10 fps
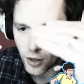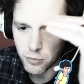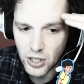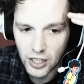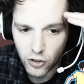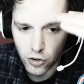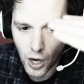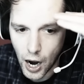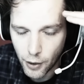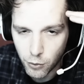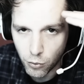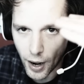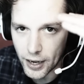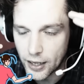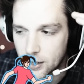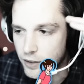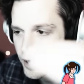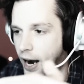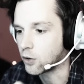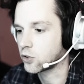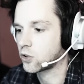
Something's not right in this house.